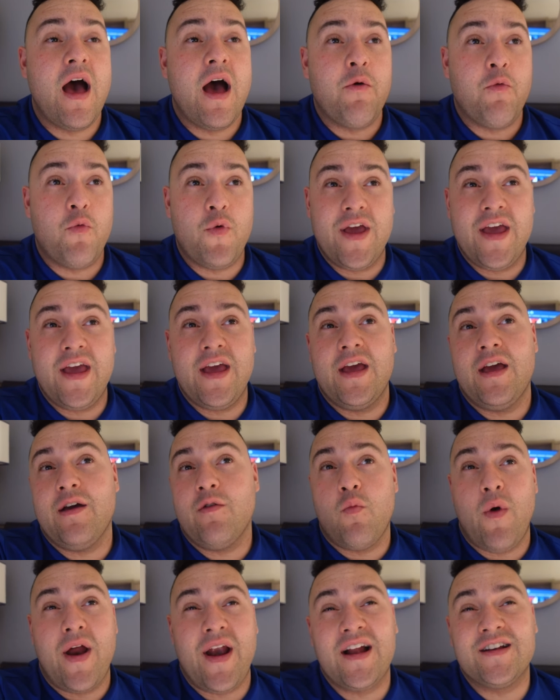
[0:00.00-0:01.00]

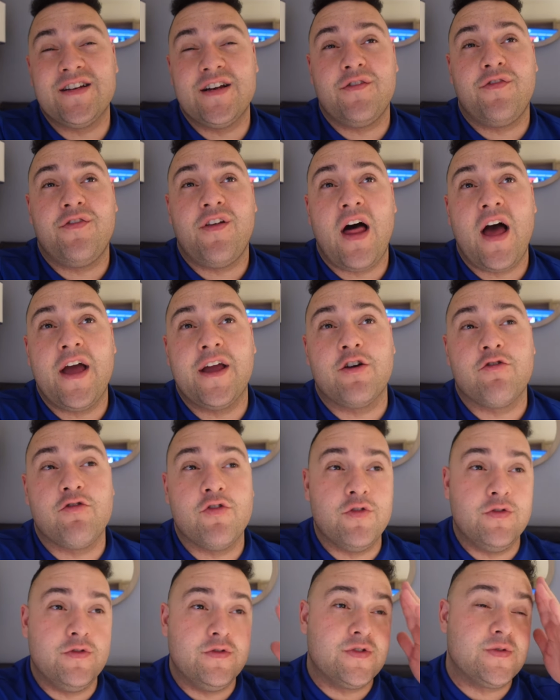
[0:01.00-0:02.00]
When I did a fly
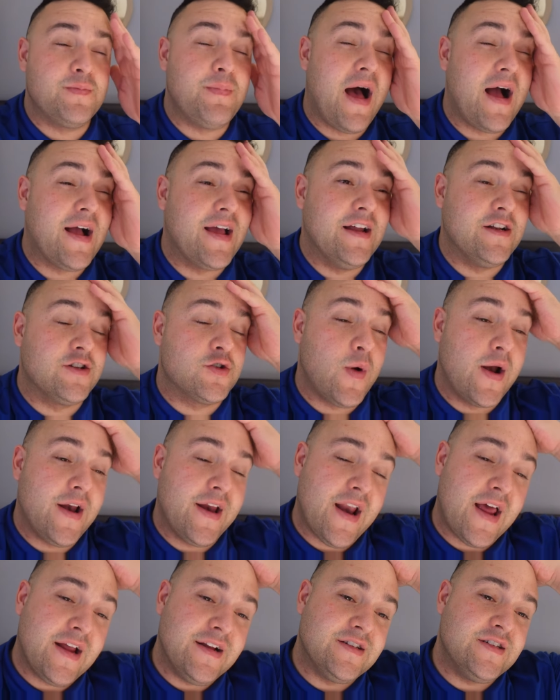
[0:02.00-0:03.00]
cruise back in
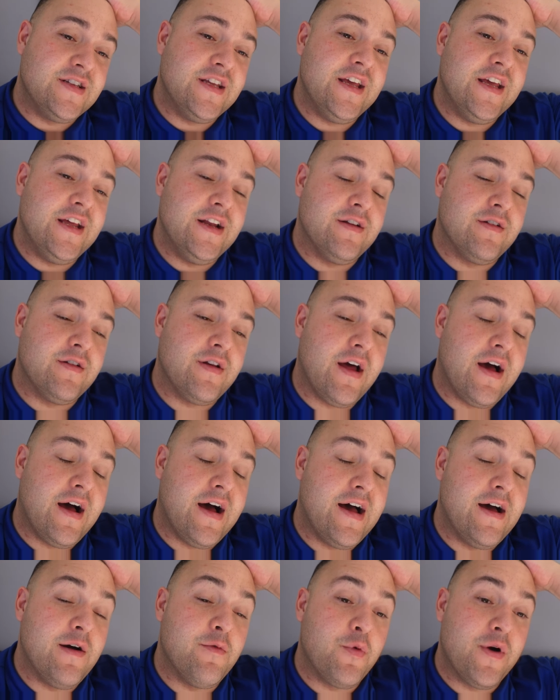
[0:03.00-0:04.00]
2019
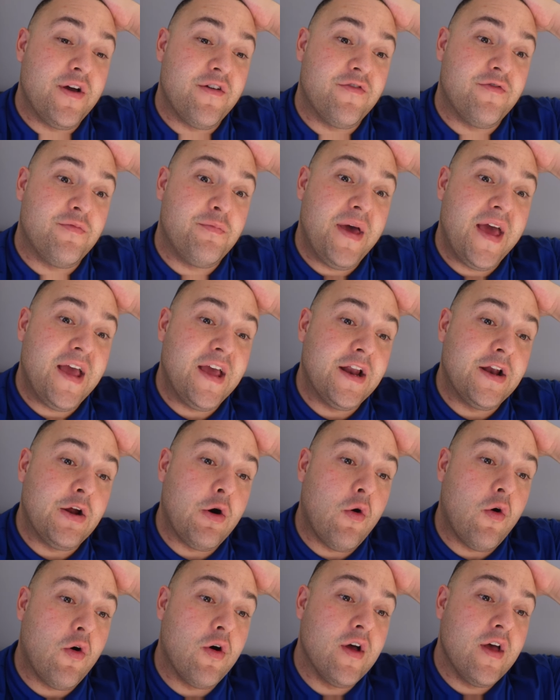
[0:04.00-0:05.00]
with
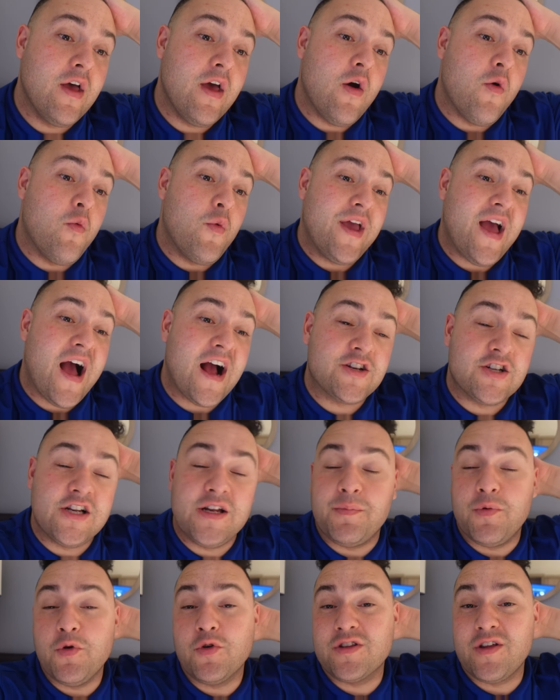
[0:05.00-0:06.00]
P&O, we actually
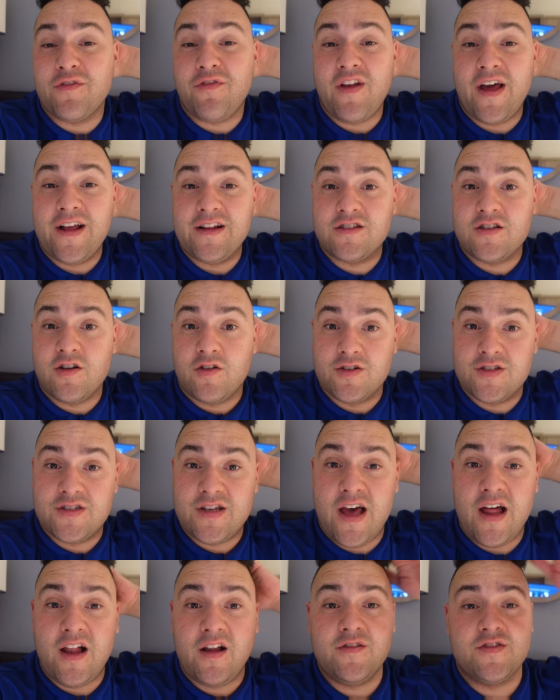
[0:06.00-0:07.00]
booked the flights
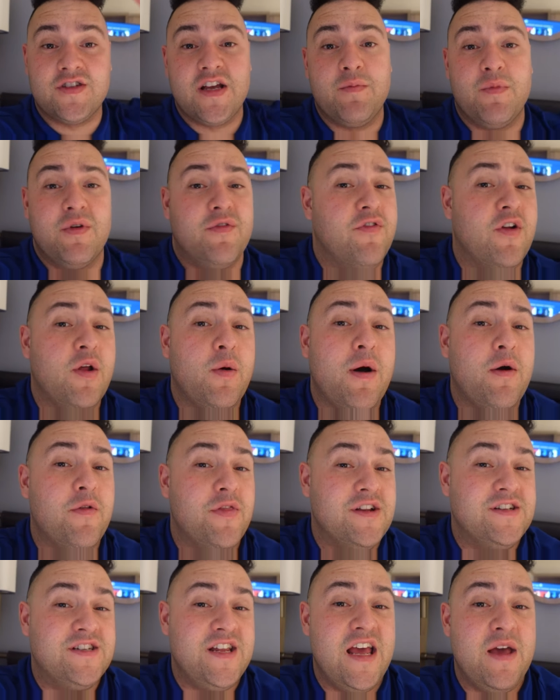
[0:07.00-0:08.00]
ourselves and we flew out
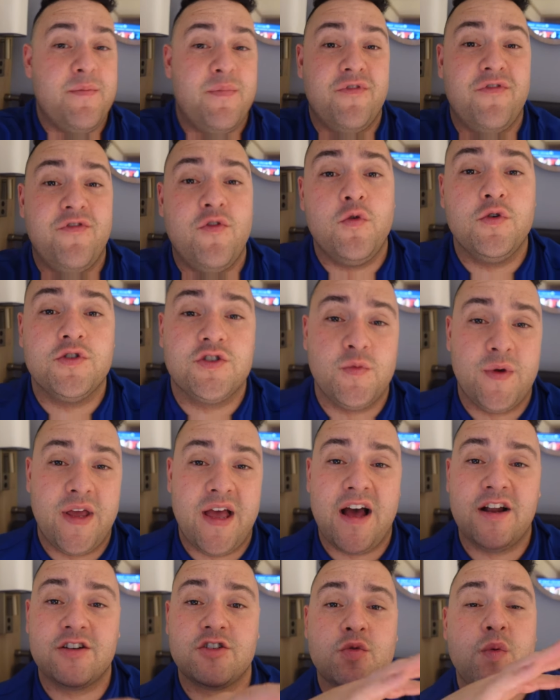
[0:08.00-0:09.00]
the day before, so we
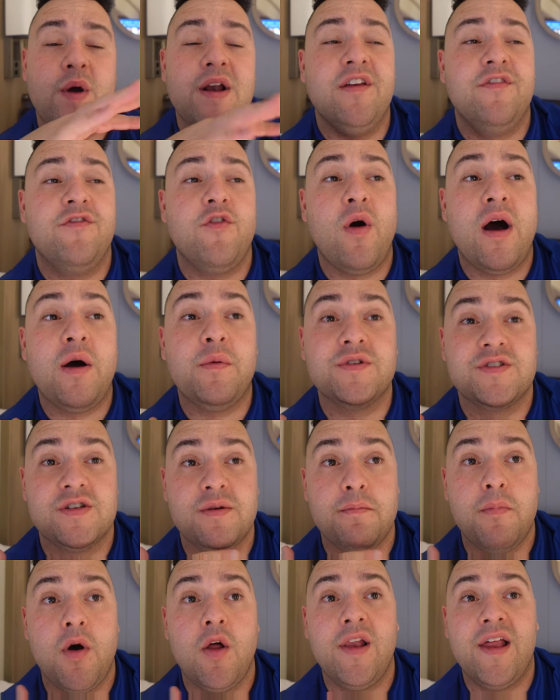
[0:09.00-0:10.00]
had 24 hours in
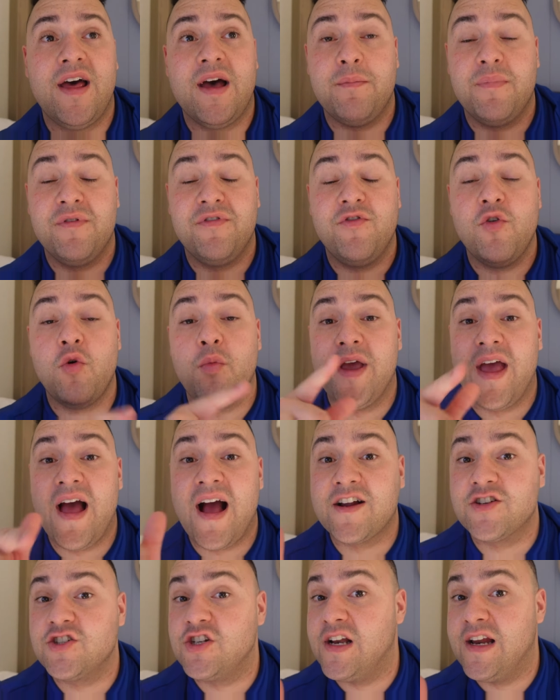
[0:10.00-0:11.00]
Malta before we
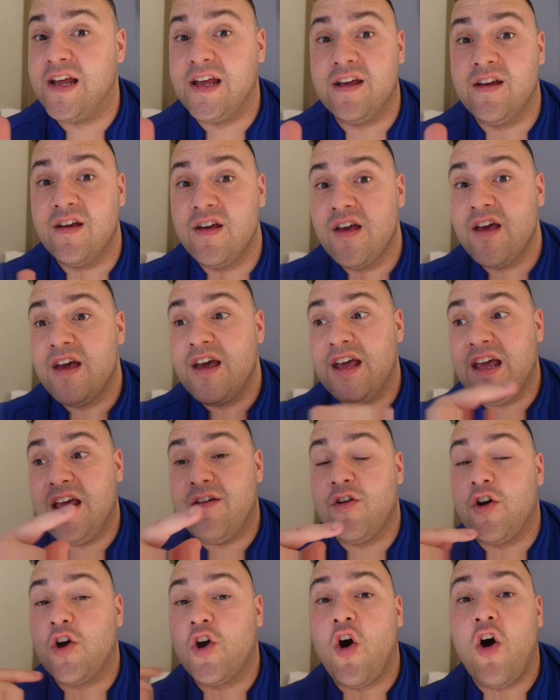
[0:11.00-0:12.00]
actually
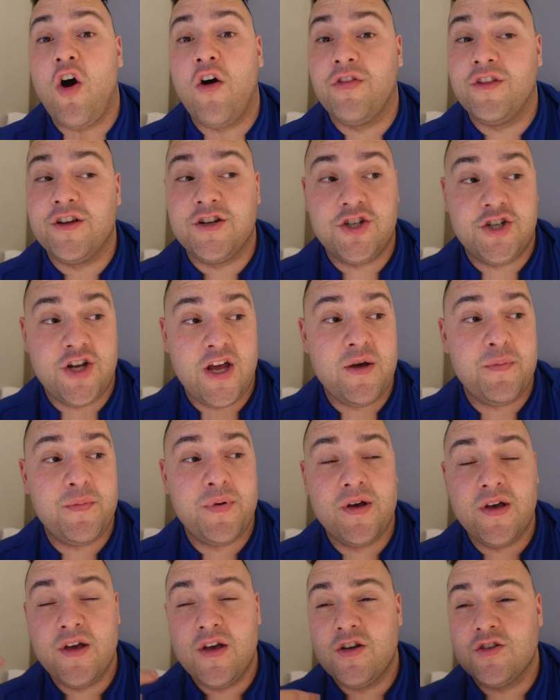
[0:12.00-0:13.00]
even got on the ship.
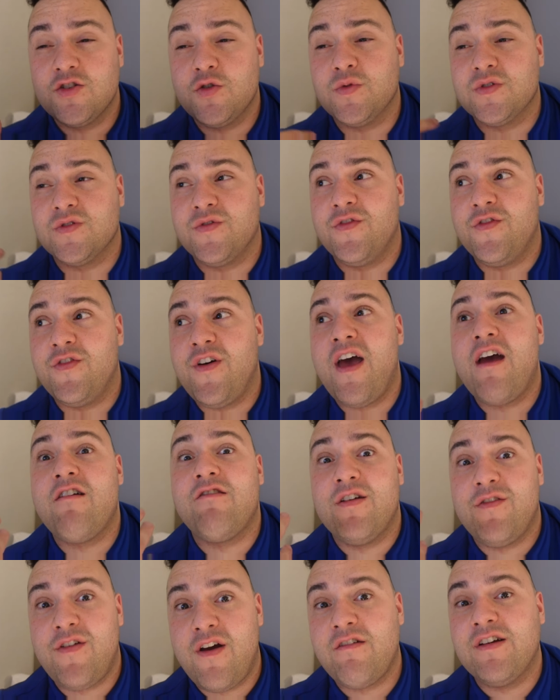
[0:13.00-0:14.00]
So it was
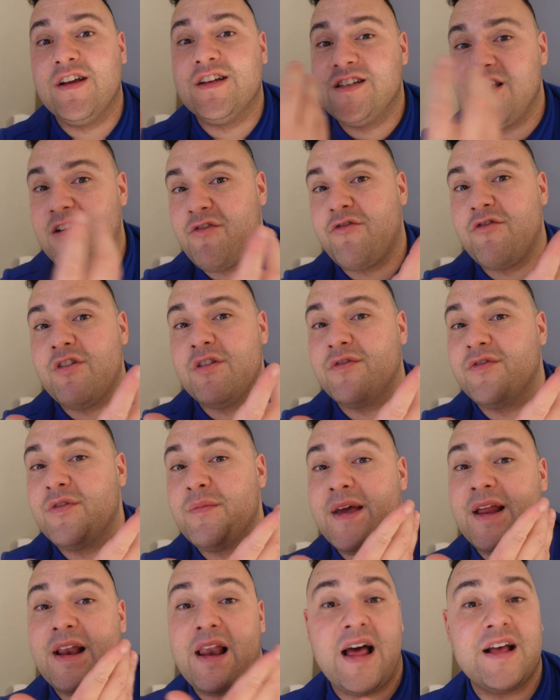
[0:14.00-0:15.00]
very, very different for
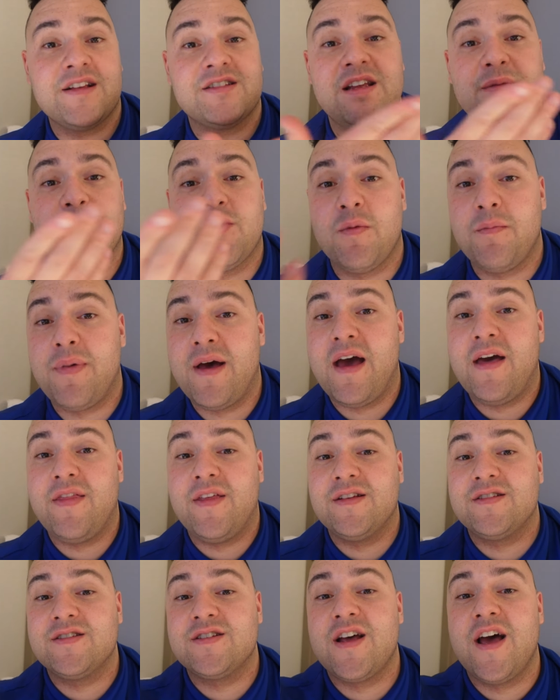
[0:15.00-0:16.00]
me last time compared to
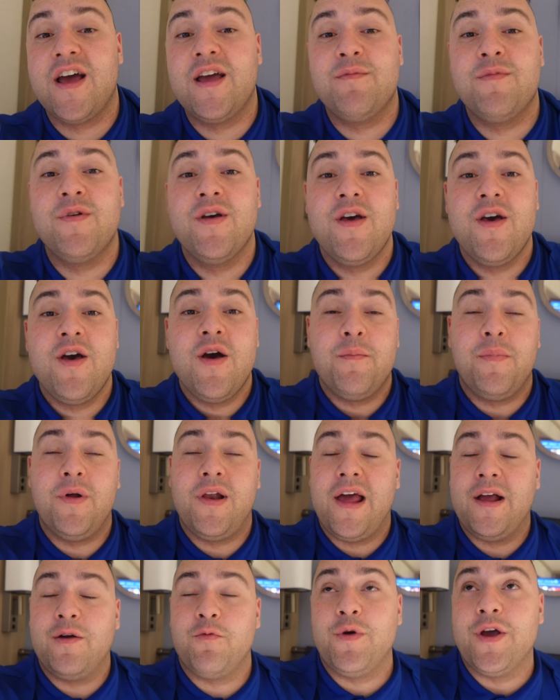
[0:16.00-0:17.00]
this time. But
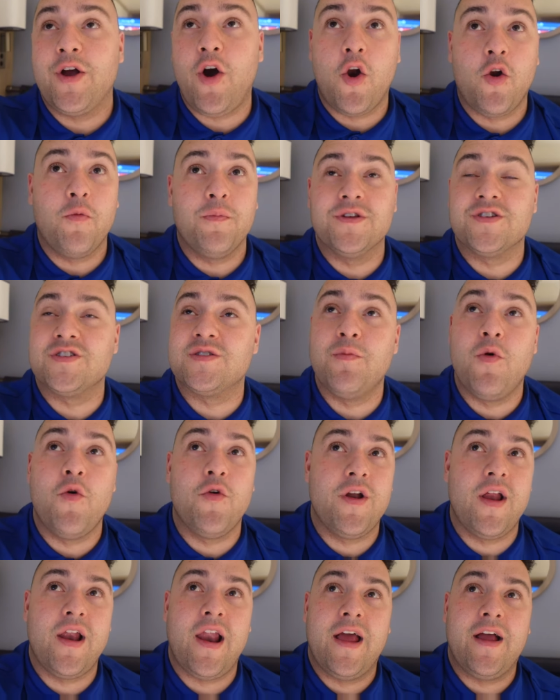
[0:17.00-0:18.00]
like, we got up this
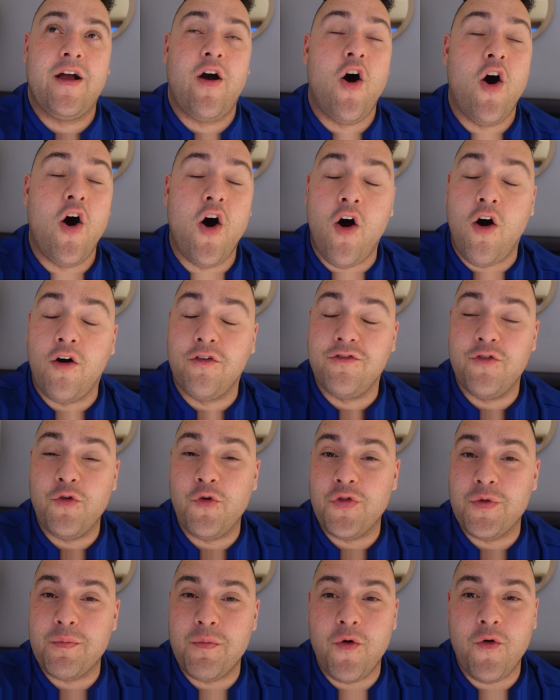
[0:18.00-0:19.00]
morning at like 4:30
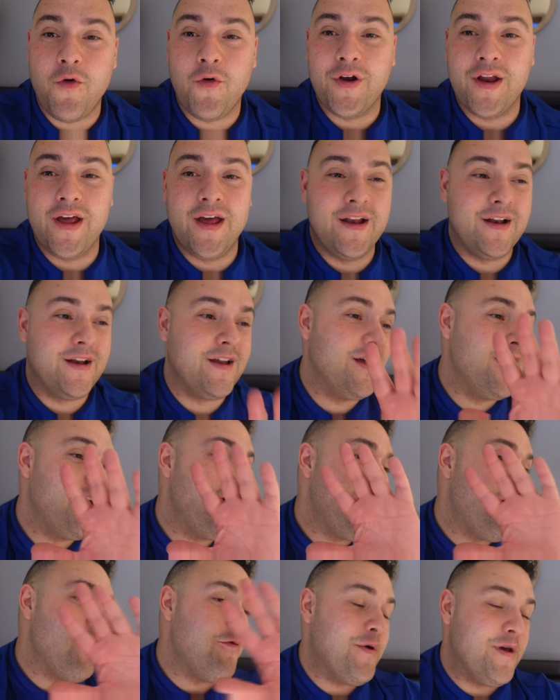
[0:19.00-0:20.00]
in the morning.
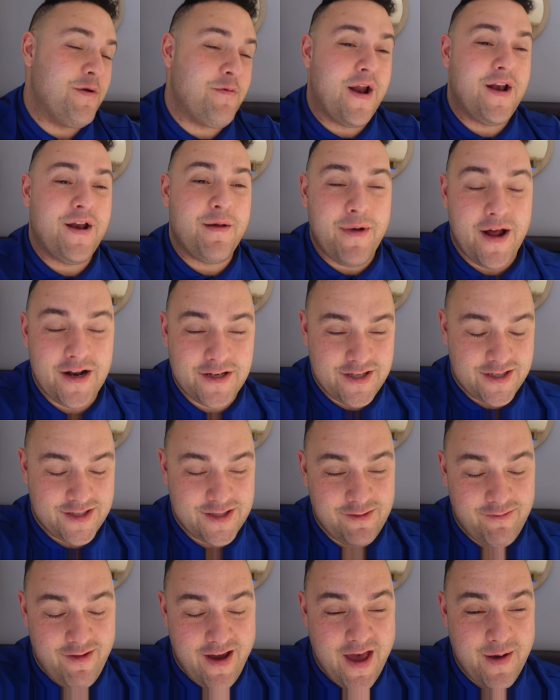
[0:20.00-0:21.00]
We went to
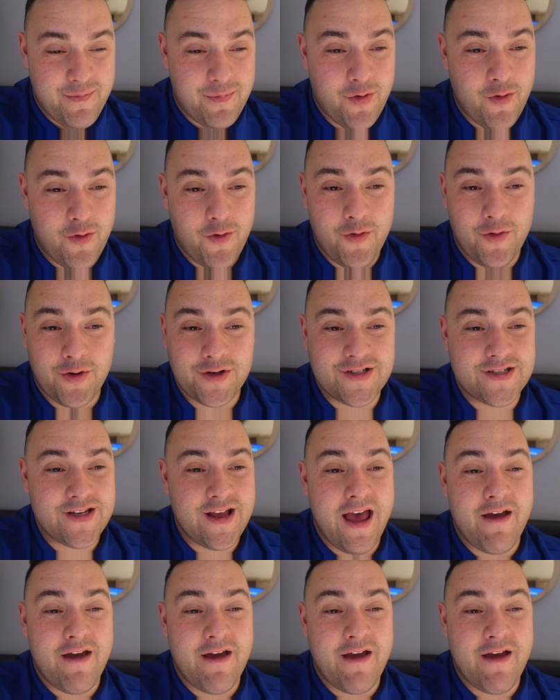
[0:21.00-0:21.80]
Manchester Airport.